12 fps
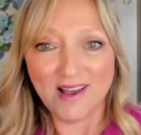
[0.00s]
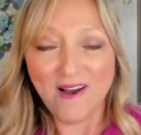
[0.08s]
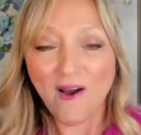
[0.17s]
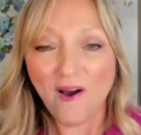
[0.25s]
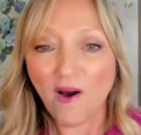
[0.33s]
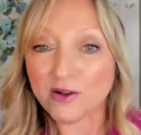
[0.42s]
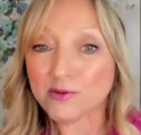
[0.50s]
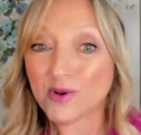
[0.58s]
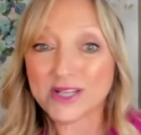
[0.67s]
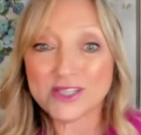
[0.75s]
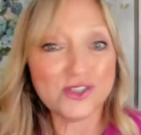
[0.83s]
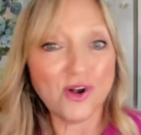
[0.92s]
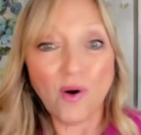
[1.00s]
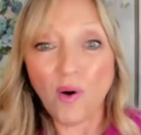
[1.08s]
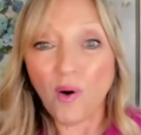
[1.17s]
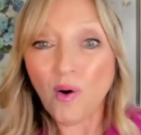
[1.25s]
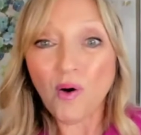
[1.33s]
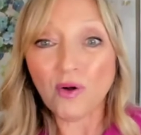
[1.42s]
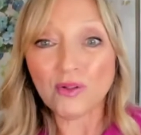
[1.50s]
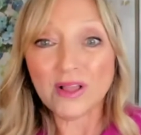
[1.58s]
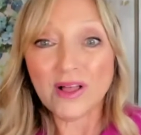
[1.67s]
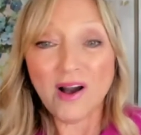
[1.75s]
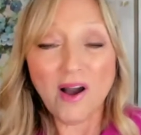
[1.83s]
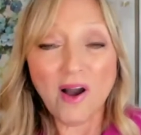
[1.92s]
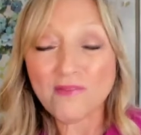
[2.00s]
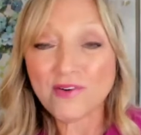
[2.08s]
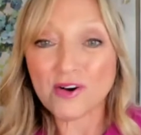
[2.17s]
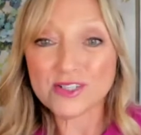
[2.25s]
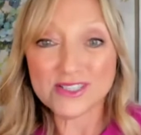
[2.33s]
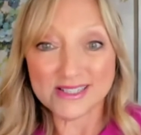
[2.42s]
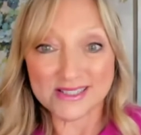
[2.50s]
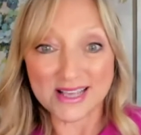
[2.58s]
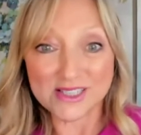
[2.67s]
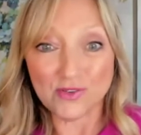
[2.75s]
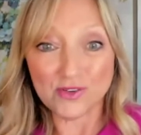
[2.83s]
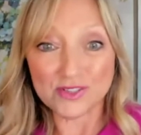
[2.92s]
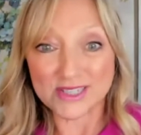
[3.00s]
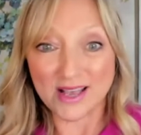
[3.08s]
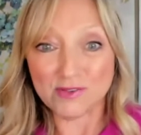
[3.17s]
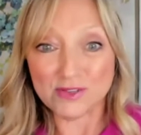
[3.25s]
on which all of our successful sales